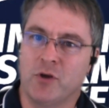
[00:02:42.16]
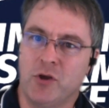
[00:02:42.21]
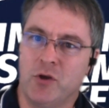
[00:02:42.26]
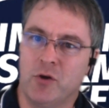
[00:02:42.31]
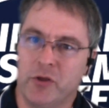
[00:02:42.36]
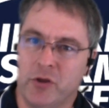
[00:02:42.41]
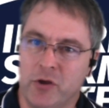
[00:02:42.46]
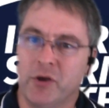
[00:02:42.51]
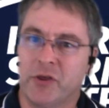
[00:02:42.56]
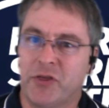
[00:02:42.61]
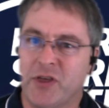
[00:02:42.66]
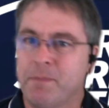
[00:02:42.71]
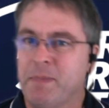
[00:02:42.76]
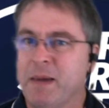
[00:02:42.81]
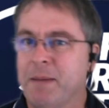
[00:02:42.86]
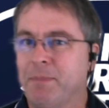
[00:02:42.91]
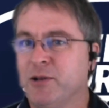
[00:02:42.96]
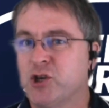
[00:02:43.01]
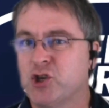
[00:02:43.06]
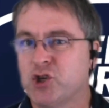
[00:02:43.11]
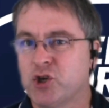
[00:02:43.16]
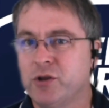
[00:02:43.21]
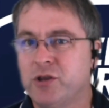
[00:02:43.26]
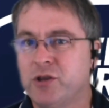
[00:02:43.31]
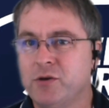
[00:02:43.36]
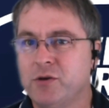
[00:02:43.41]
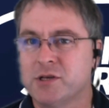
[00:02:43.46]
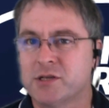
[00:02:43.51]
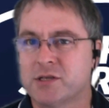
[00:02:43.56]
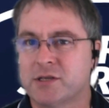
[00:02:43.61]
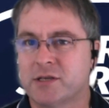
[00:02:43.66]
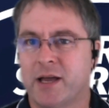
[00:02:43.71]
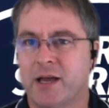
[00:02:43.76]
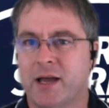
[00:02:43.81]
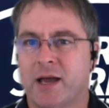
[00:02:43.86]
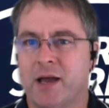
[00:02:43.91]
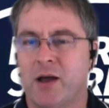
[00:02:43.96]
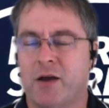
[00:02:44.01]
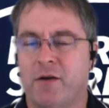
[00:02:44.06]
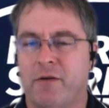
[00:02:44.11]
You think people should use
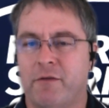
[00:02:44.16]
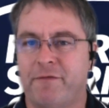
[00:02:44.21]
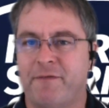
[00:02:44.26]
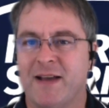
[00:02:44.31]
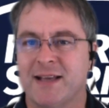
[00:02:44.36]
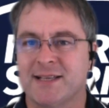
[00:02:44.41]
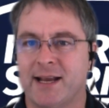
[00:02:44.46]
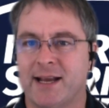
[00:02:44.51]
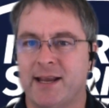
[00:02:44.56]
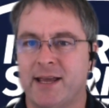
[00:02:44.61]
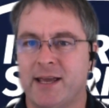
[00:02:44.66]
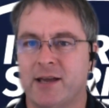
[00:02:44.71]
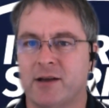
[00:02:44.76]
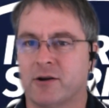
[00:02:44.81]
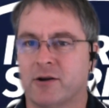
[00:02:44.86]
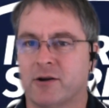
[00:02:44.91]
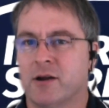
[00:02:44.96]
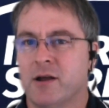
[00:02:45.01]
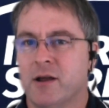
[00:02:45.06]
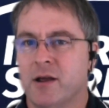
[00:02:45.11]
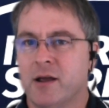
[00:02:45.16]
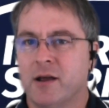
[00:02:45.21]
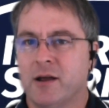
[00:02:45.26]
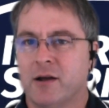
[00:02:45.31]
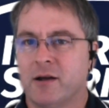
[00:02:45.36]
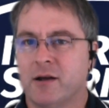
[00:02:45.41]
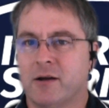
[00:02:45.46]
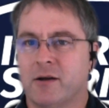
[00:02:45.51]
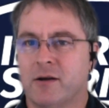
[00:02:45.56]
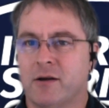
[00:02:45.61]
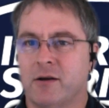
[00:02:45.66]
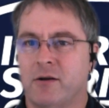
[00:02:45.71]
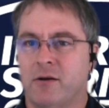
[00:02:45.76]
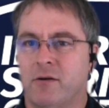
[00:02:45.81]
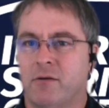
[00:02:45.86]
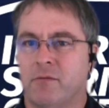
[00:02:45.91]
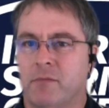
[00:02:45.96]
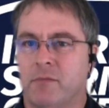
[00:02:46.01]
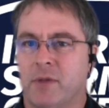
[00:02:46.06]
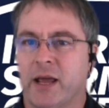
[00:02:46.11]
Face ID, or
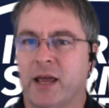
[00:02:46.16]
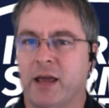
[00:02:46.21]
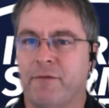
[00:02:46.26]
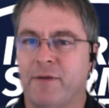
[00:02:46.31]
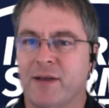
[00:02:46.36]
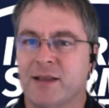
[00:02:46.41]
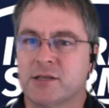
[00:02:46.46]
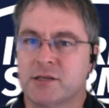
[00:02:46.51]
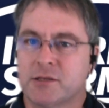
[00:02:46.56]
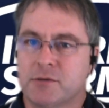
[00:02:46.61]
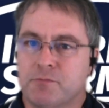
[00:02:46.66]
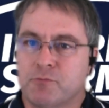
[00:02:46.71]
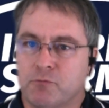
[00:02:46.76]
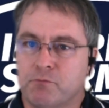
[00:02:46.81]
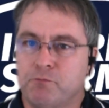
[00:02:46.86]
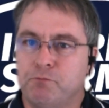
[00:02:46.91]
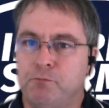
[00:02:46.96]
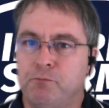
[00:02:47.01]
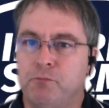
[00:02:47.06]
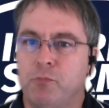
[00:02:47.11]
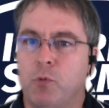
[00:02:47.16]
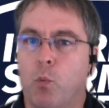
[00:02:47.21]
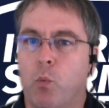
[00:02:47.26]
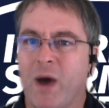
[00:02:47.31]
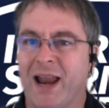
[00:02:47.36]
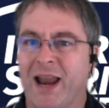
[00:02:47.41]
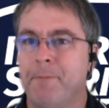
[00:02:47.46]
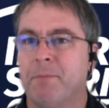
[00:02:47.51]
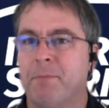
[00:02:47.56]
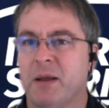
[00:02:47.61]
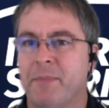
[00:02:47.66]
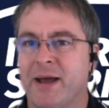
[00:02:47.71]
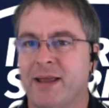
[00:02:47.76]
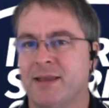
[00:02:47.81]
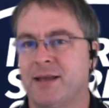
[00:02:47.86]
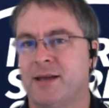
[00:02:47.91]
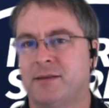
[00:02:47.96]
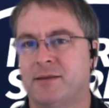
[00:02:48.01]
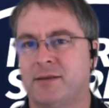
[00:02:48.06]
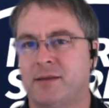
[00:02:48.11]
like if it's well
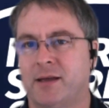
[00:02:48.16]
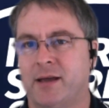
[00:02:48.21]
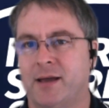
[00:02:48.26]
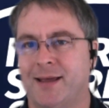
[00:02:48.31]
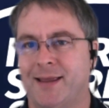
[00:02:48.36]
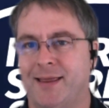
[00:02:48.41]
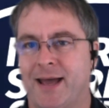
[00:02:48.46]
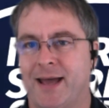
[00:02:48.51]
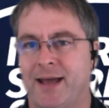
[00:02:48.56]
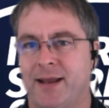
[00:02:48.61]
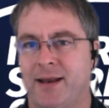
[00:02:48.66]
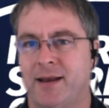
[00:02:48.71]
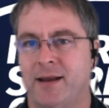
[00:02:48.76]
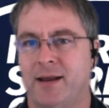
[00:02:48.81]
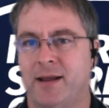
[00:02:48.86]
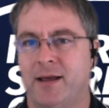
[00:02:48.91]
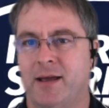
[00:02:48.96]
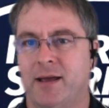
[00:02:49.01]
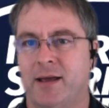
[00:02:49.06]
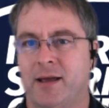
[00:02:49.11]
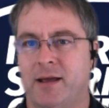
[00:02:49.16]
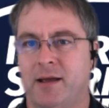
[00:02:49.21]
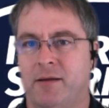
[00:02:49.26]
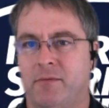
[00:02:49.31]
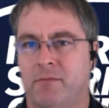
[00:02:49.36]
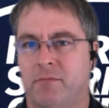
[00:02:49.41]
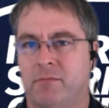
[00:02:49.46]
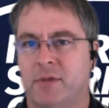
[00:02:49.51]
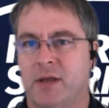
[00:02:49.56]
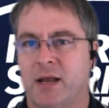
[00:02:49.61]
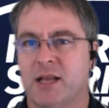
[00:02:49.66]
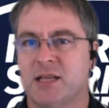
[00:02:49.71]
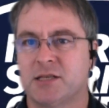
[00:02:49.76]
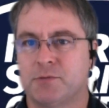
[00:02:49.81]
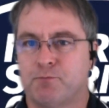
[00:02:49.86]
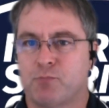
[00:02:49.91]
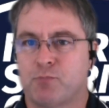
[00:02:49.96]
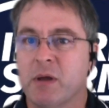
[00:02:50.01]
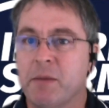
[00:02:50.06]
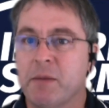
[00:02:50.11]
implemented, then
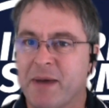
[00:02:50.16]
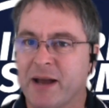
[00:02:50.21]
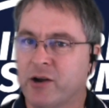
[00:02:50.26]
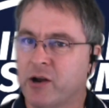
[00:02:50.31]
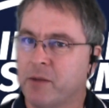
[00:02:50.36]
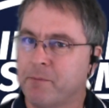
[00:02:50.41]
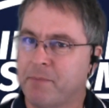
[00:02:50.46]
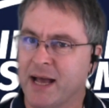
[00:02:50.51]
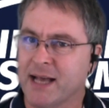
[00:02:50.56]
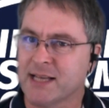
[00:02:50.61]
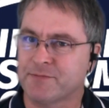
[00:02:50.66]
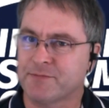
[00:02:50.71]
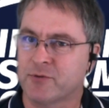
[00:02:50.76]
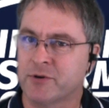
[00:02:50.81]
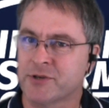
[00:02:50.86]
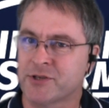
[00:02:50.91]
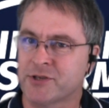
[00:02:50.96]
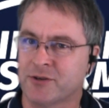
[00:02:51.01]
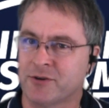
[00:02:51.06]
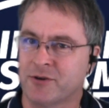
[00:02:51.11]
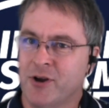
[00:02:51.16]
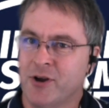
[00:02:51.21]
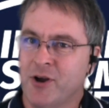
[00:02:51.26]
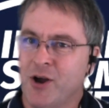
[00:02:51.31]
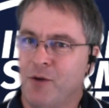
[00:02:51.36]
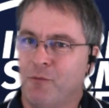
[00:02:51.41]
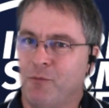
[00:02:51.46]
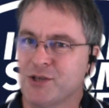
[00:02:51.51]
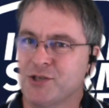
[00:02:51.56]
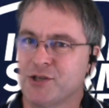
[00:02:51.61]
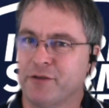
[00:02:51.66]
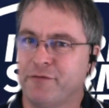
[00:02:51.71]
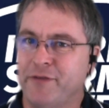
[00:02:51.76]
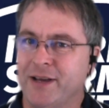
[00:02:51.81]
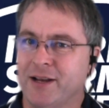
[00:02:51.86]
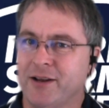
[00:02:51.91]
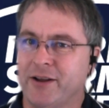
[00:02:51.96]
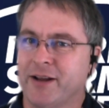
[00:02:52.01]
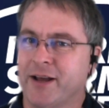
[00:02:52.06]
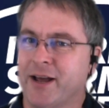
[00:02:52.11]
it's probably better than passwords, or what's your
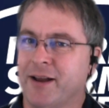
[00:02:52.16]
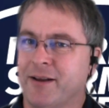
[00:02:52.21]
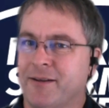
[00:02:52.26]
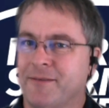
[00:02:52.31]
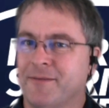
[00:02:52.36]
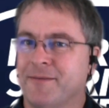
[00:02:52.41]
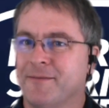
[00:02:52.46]
feel on it?